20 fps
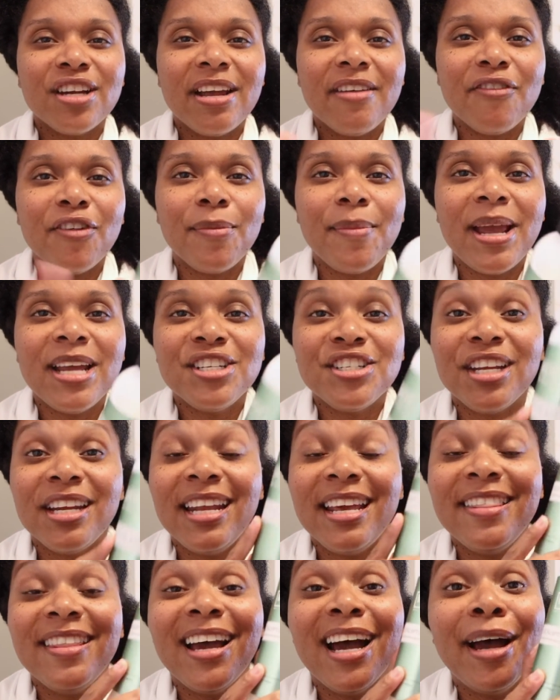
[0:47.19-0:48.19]
information
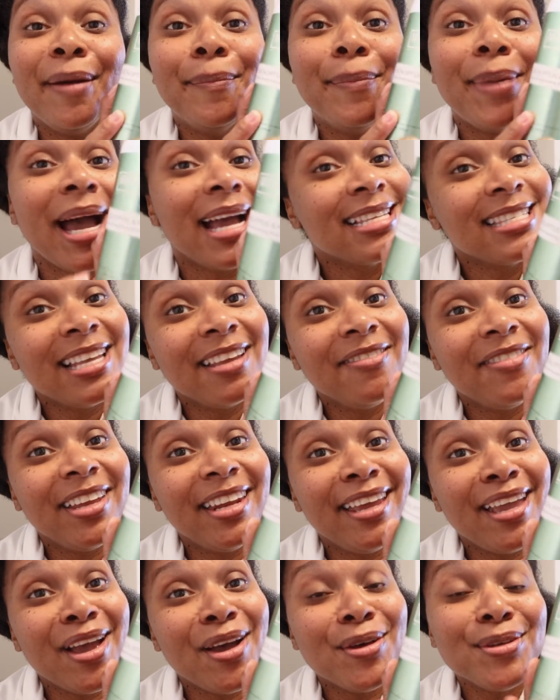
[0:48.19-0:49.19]
in the unboxing
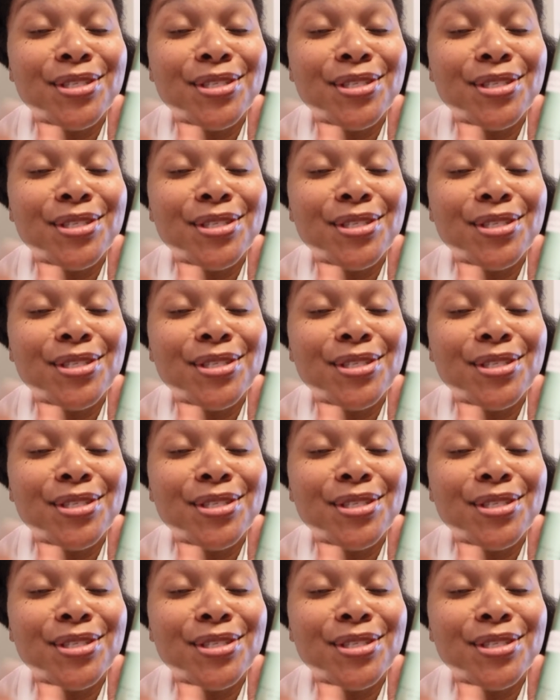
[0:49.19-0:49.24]
video,